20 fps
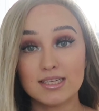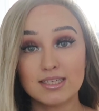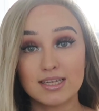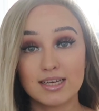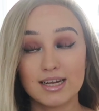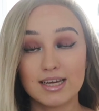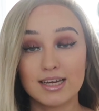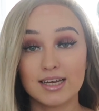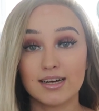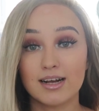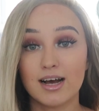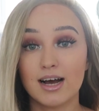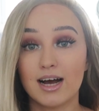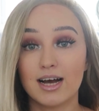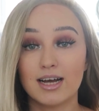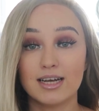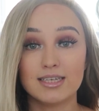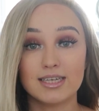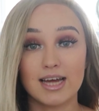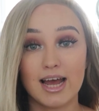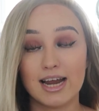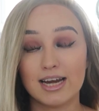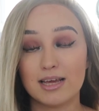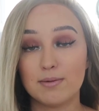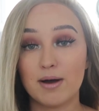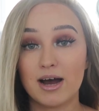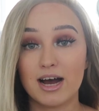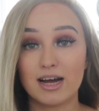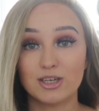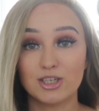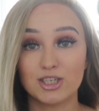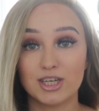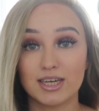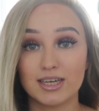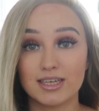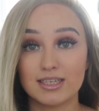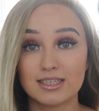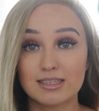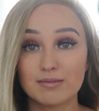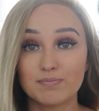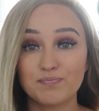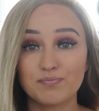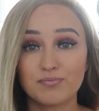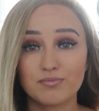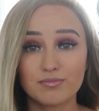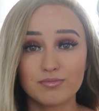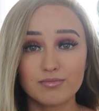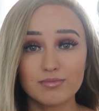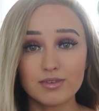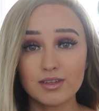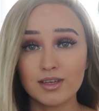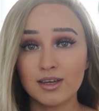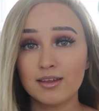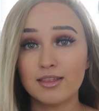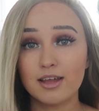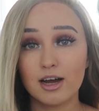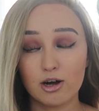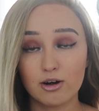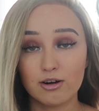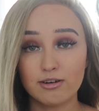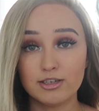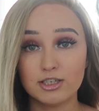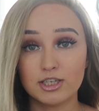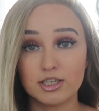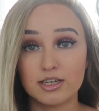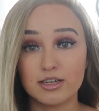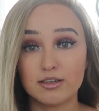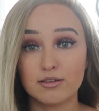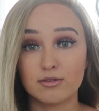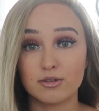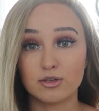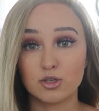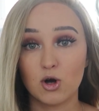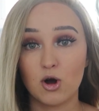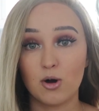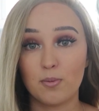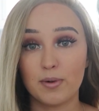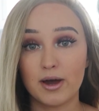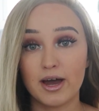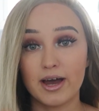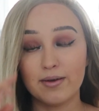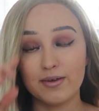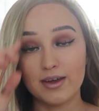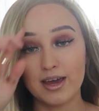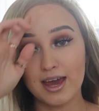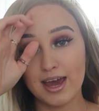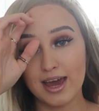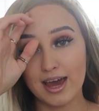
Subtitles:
basically can hide any patches that are underneath the topper.